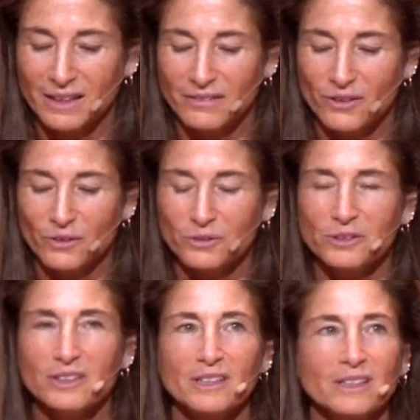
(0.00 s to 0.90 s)
If
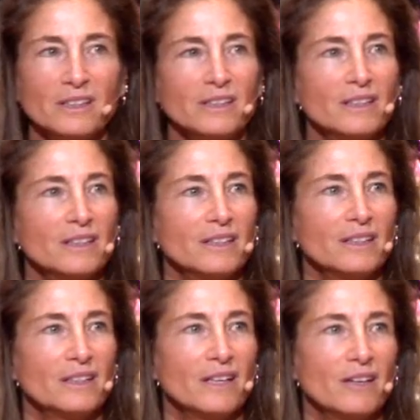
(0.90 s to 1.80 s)
only
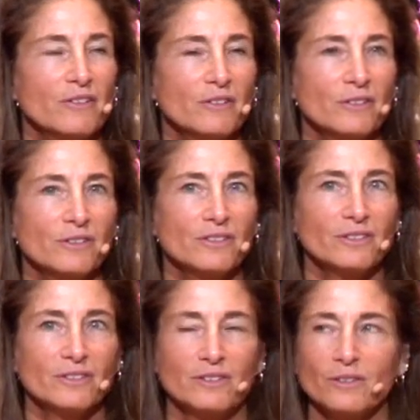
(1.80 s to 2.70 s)

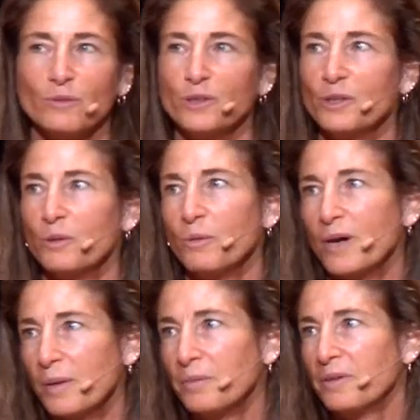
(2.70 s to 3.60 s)
others would
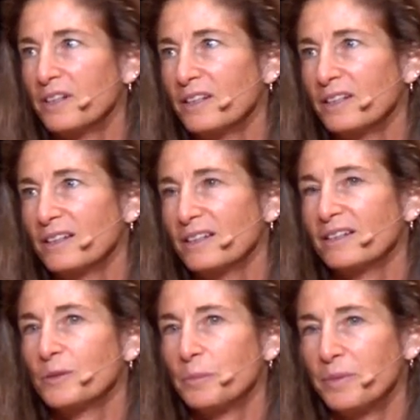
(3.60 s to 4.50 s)
cooperate
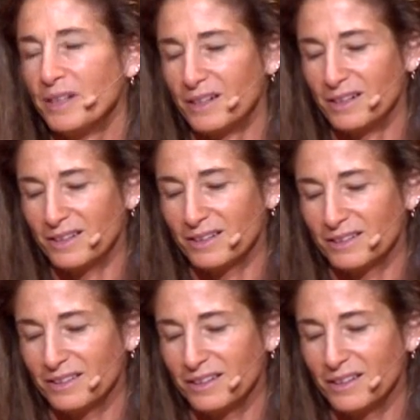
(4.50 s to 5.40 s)
is big.
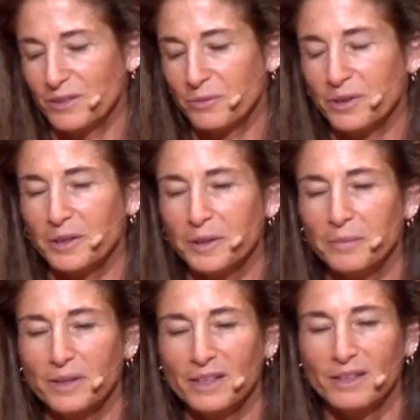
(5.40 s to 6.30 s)
It's really
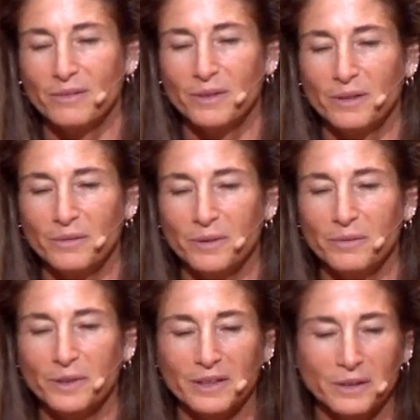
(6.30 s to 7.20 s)
big. We
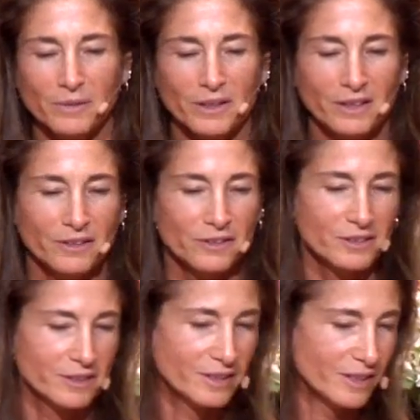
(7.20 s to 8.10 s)
really want
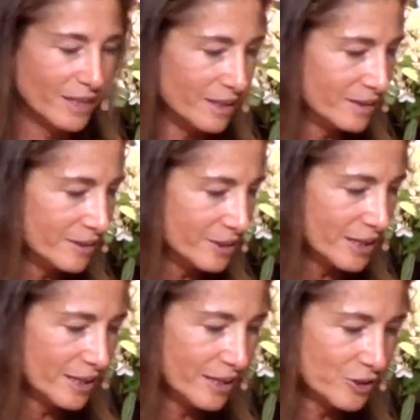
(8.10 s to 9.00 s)
others to
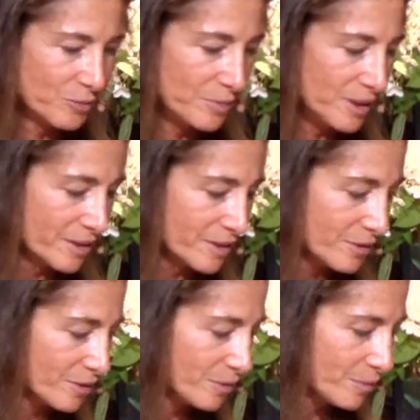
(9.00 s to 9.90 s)
change and be a
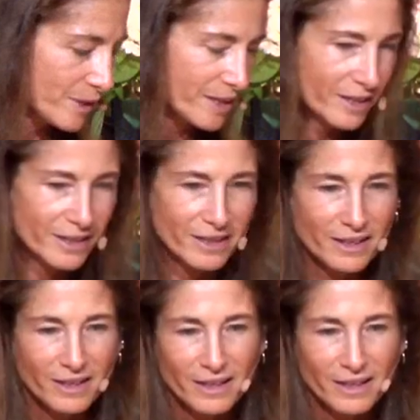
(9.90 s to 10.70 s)
certain way.